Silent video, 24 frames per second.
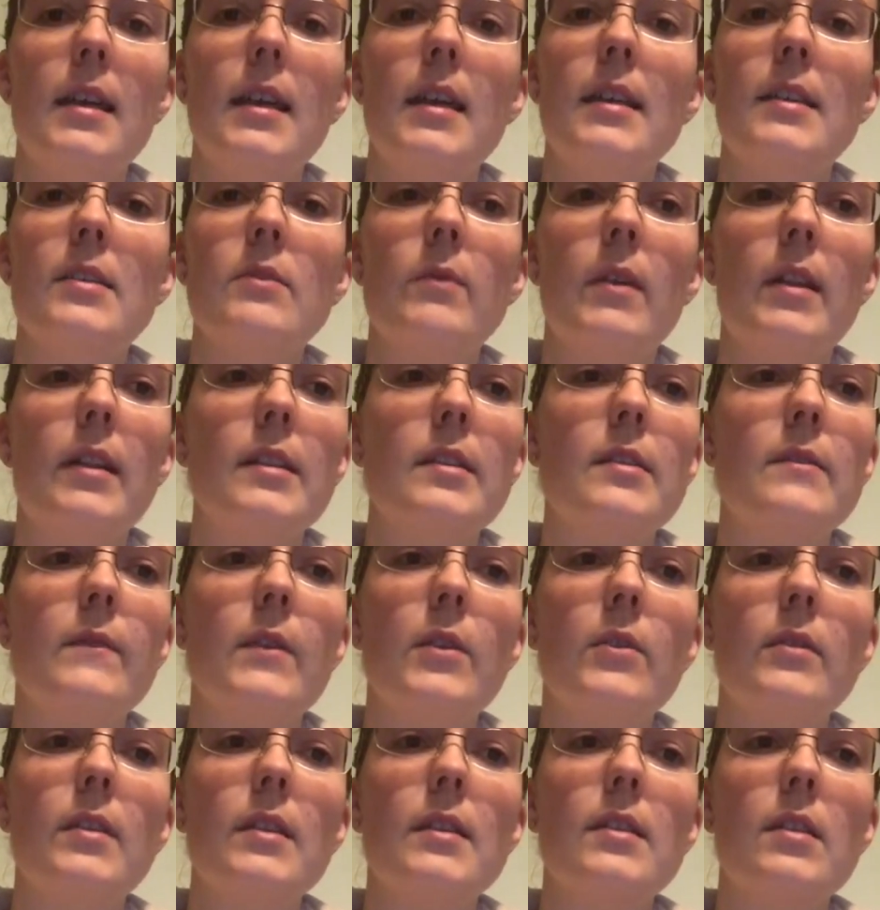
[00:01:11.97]
as well as
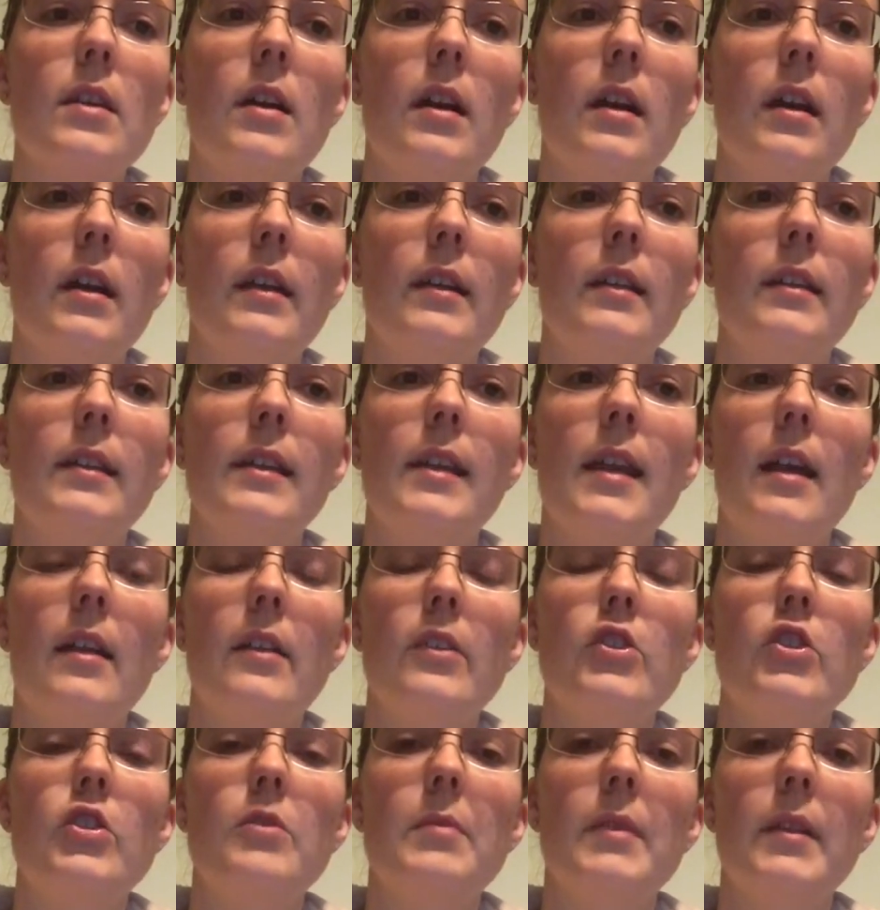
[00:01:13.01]
focus on the
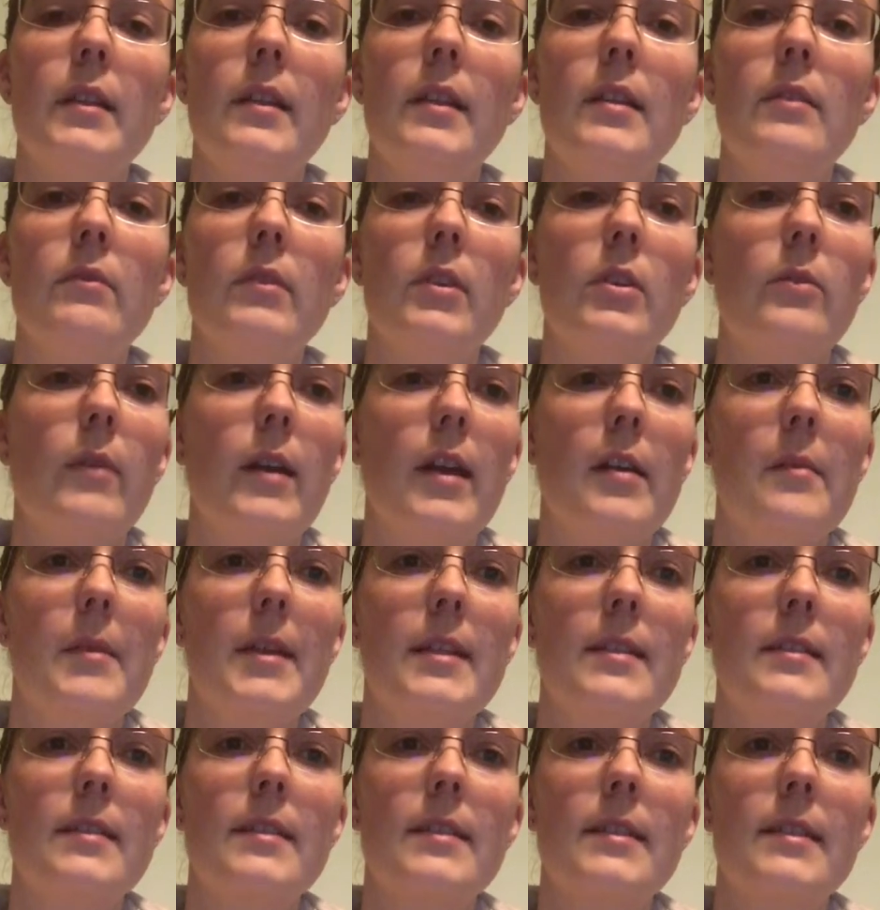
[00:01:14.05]
eligibility
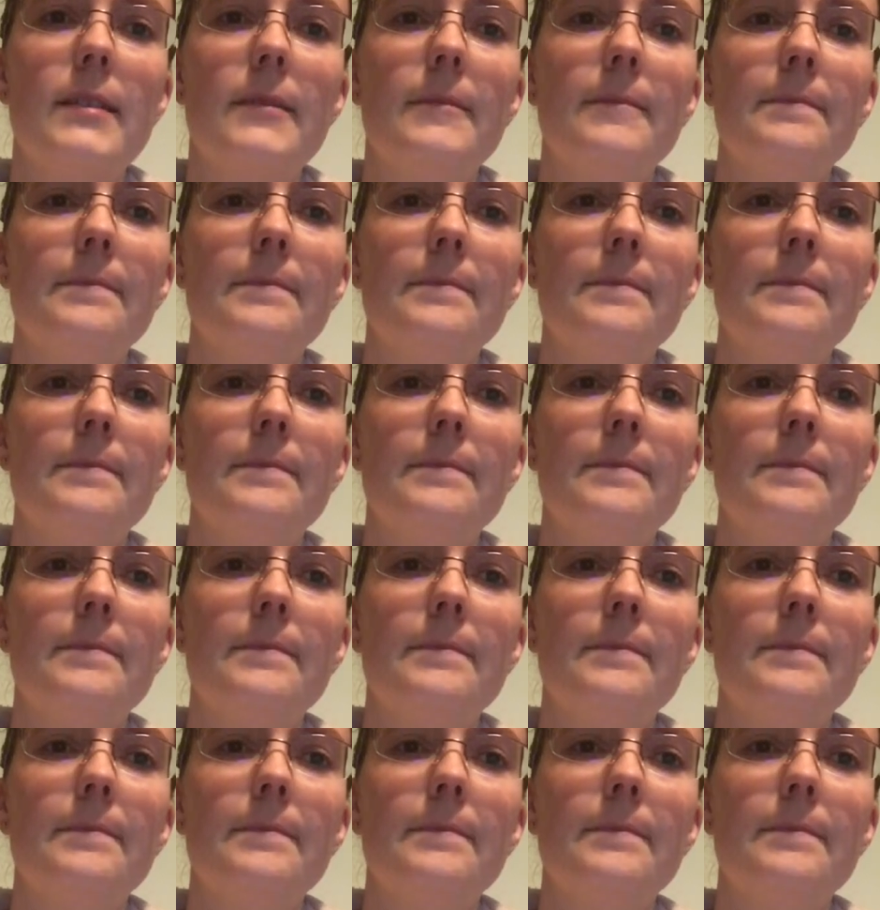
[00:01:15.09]
requirements.